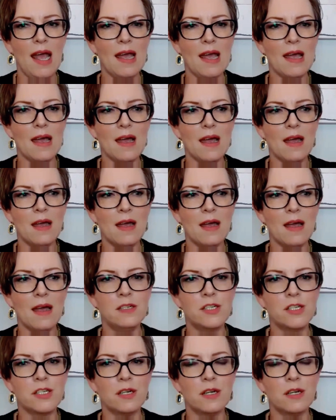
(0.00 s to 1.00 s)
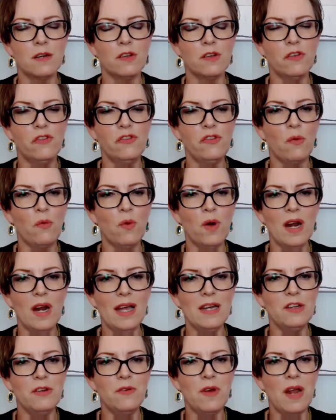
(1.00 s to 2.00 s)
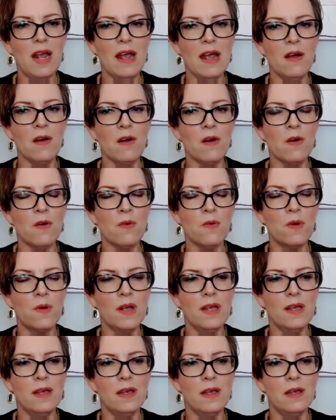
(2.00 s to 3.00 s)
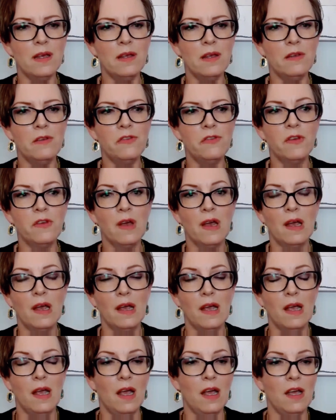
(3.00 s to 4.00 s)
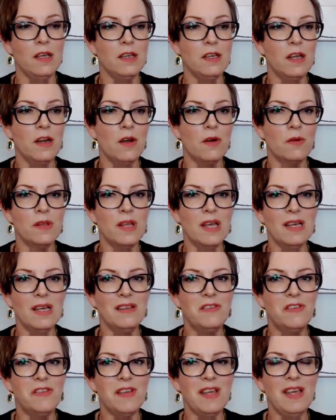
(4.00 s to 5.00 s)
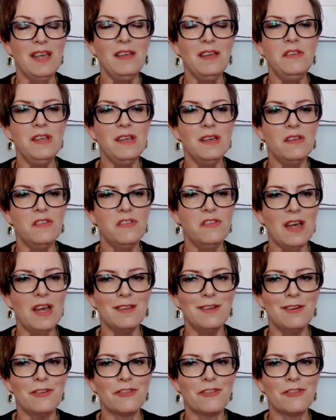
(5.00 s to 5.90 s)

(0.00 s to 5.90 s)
And so what I do now is, it's easier said.